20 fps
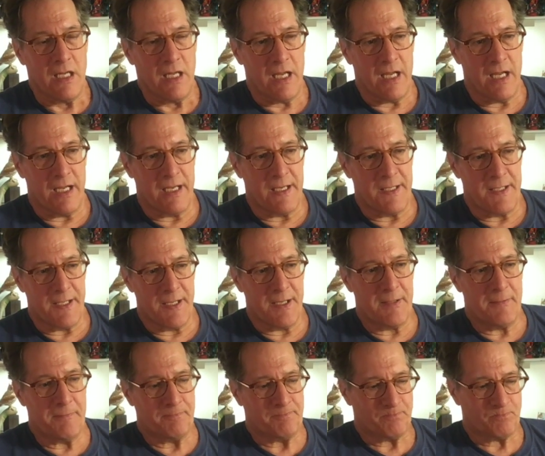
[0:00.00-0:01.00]
And
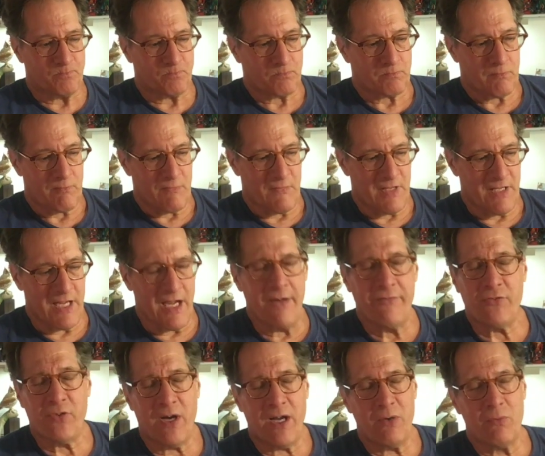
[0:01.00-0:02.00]

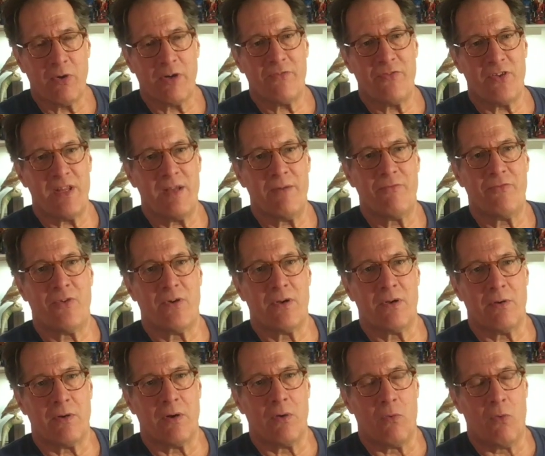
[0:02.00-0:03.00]
after I'd worked for them for
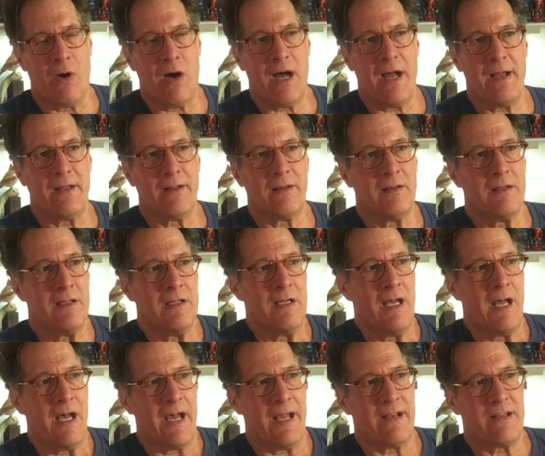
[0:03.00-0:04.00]
a while,
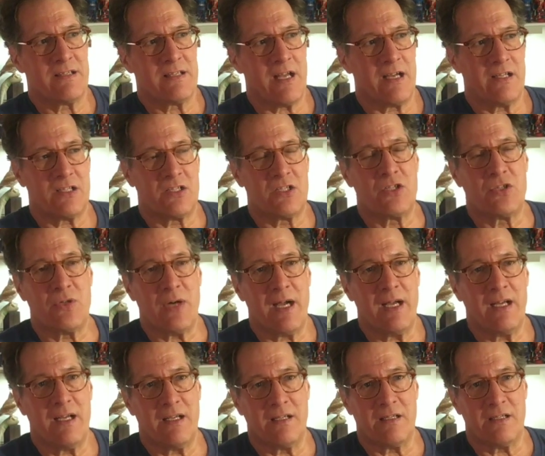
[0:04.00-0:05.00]
I decided to try
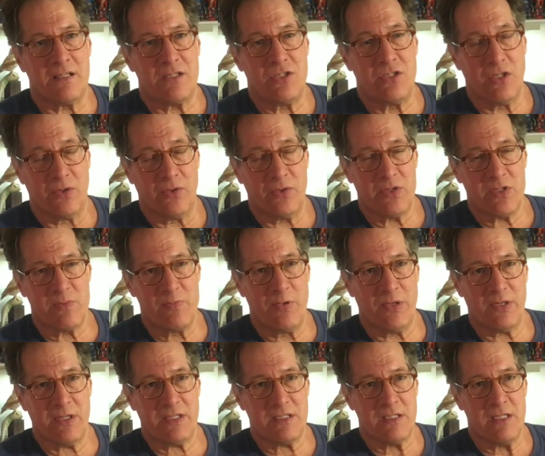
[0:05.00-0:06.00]
and get into children's
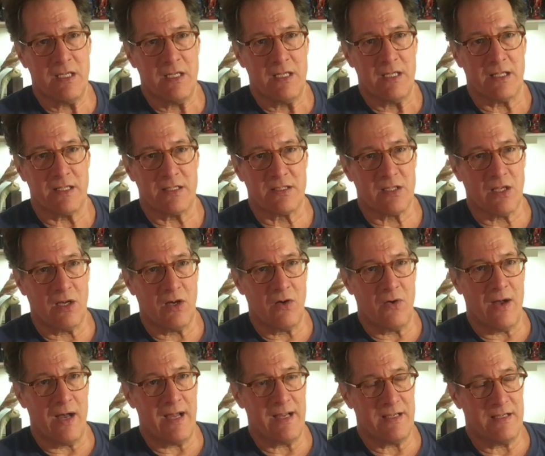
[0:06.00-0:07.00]
books, and
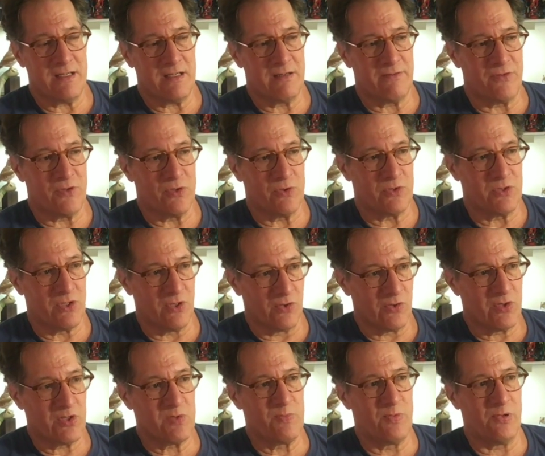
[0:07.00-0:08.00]
so I did a few
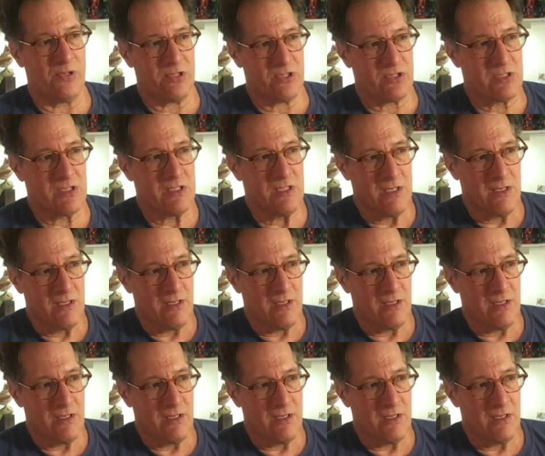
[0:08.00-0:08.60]
children's books